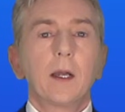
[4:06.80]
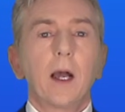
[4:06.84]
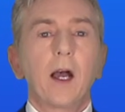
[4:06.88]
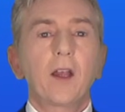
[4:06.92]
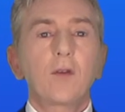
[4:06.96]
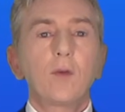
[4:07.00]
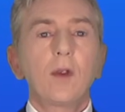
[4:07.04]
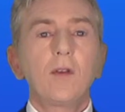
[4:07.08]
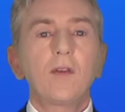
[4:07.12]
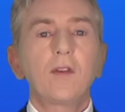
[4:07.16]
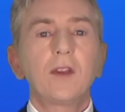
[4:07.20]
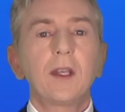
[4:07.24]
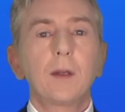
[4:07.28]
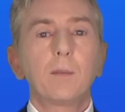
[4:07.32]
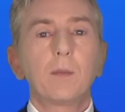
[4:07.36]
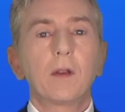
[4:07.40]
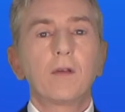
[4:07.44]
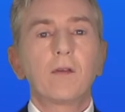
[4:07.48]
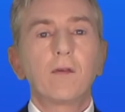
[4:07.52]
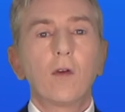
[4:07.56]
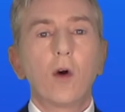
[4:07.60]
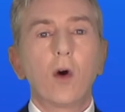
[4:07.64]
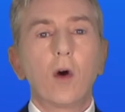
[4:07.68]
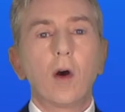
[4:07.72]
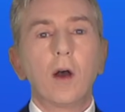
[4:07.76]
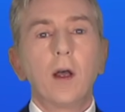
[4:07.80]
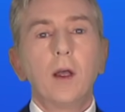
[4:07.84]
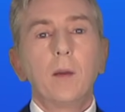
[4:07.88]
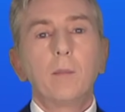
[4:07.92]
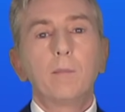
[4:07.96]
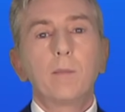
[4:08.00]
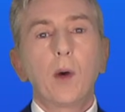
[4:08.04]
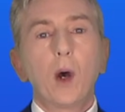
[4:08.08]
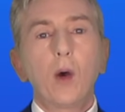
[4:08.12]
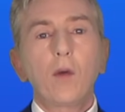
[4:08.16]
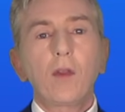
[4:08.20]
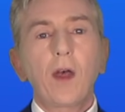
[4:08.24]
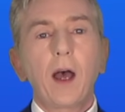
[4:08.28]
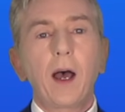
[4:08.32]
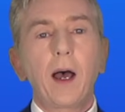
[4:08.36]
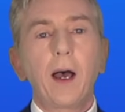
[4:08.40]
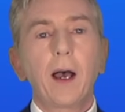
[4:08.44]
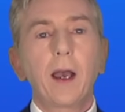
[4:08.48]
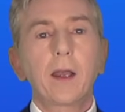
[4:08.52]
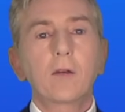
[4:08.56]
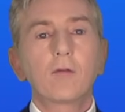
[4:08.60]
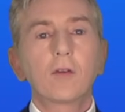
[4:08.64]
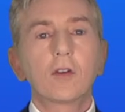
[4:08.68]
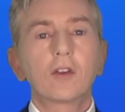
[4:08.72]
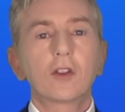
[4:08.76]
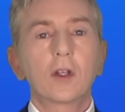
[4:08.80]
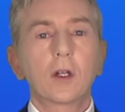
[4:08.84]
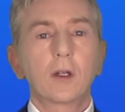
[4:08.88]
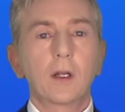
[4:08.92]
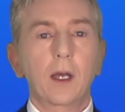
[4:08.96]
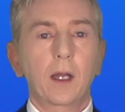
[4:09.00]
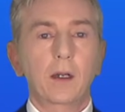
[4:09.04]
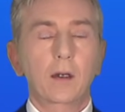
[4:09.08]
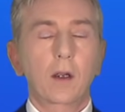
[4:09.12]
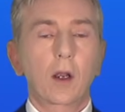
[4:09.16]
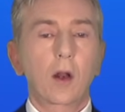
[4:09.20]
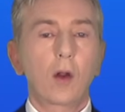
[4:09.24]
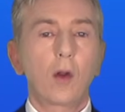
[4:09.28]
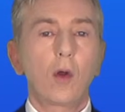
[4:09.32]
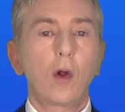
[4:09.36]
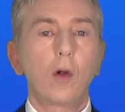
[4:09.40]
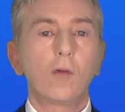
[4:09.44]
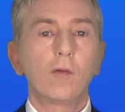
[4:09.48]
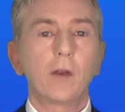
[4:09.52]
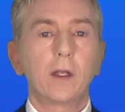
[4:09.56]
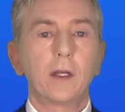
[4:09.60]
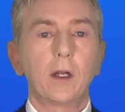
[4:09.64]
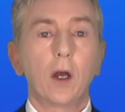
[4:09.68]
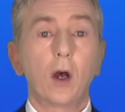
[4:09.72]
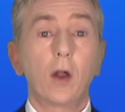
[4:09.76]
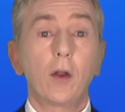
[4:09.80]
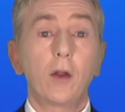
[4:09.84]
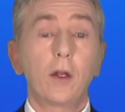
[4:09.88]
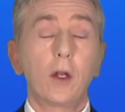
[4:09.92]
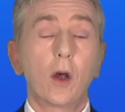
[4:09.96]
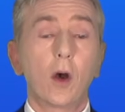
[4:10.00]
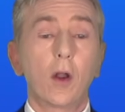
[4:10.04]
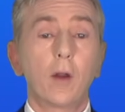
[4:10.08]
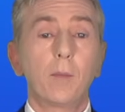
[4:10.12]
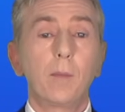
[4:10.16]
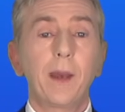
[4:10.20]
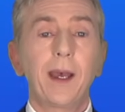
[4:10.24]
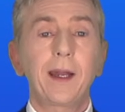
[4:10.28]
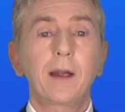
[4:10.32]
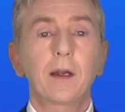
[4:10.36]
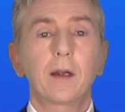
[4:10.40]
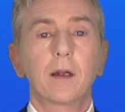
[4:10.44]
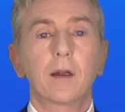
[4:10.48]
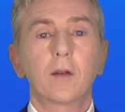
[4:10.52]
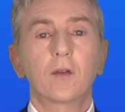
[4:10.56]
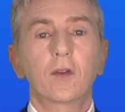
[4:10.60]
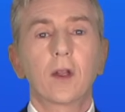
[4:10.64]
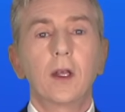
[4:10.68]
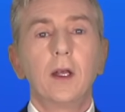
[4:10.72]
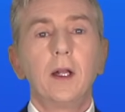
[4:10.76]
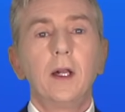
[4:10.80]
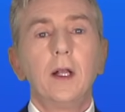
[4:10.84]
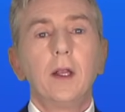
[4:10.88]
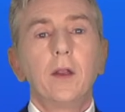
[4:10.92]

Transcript: As we've seen before, both hydrogen and chlorine are non-metals,